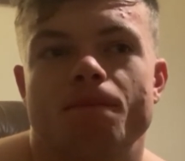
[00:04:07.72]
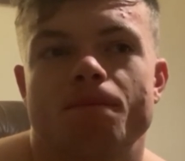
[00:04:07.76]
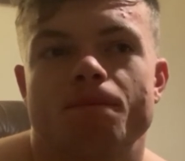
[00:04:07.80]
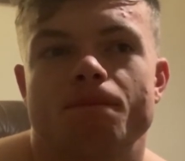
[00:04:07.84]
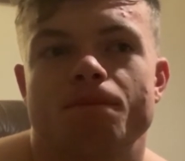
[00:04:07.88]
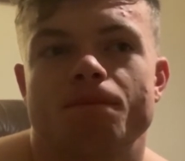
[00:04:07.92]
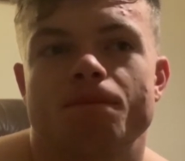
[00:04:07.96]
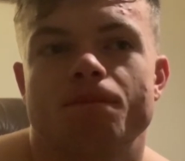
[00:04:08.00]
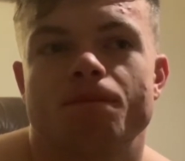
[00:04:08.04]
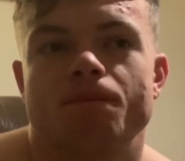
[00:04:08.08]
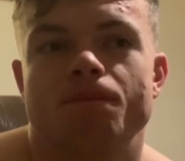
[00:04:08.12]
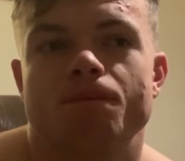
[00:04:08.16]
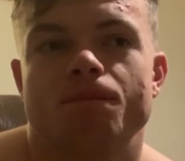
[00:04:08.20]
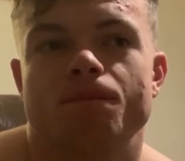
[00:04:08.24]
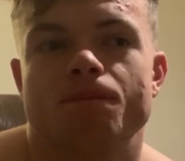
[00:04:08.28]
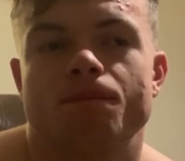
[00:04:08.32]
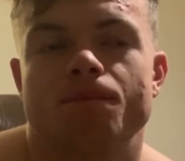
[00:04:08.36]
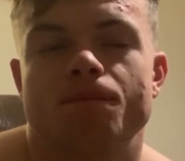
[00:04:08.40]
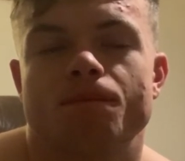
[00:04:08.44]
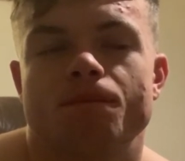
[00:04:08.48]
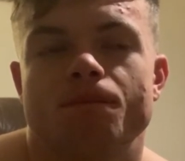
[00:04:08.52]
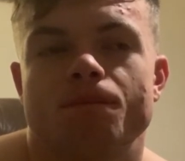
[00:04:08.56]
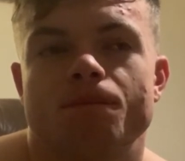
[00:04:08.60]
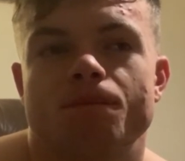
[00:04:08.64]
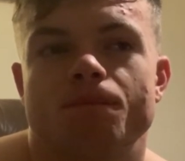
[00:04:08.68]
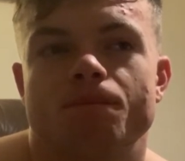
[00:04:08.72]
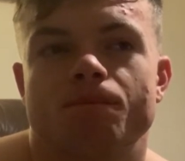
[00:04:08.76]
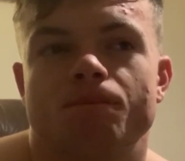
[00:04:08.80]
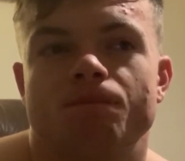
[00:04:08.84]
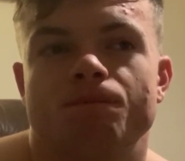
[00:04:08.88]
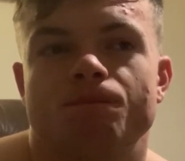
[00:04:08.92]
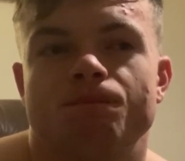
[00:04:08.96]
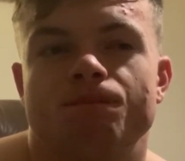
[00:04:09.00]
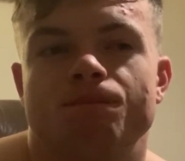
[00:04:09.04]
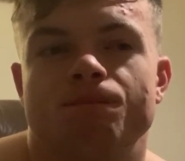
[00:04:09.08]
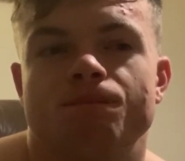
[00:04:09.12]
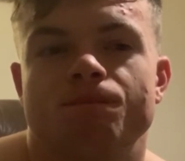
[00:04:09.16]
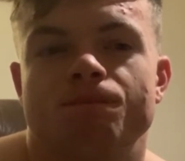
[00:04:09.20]

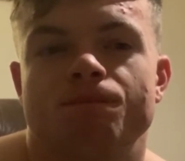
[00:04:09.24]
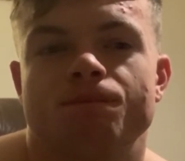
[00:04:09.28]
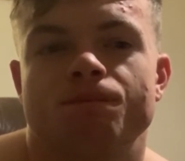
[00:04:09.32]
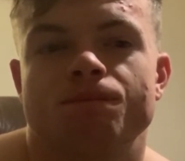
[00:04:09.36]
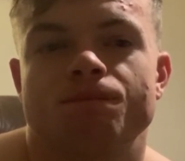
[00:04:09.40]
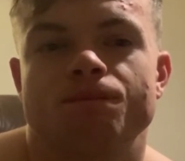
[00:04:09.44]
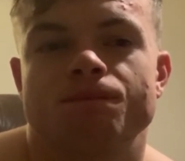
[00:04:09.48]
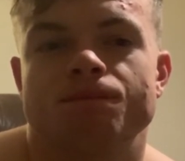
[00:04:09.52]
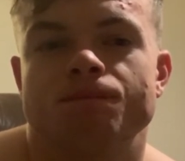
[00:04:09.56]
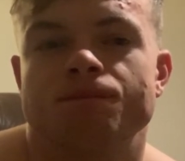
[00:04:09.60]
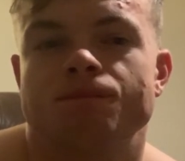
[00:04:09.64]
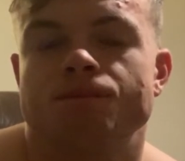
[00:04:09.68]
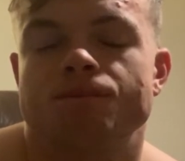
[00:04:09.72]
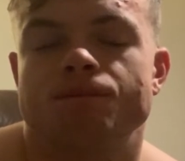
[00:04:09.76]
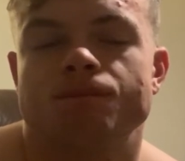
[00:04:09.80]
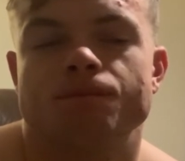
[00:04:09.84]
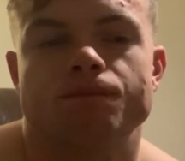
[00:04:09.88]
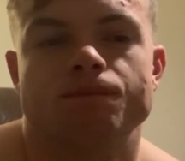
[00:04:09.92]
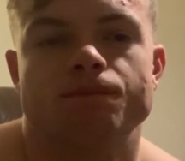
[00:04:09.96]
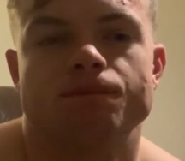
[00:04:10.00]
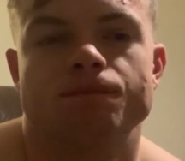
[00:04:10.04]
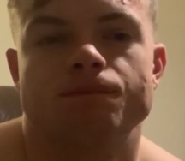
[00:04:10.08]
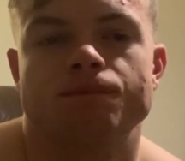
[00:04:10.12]
[no speech]